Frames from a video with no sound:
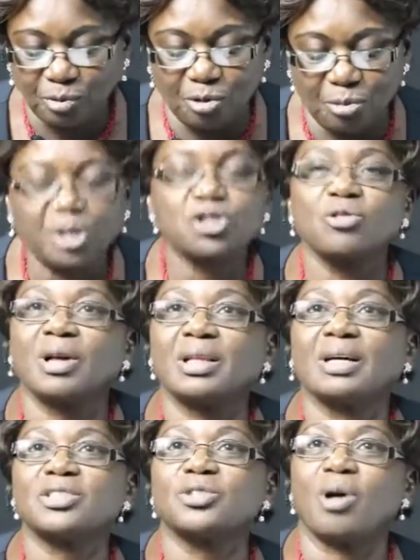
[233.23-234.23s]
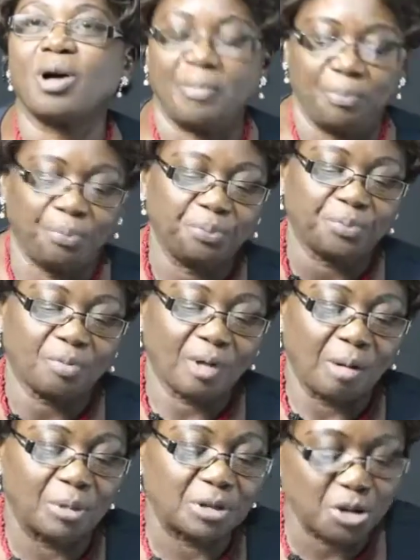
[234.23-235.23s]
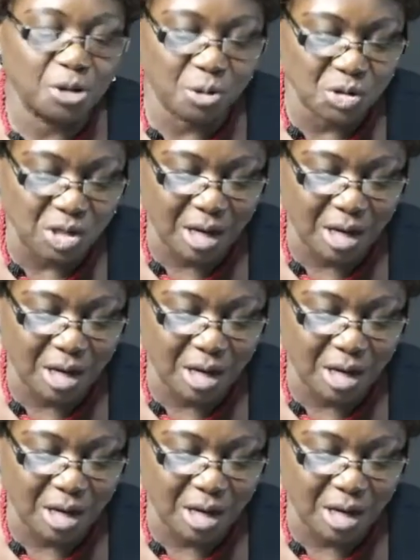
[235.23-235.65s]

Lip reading: You make sure that your materials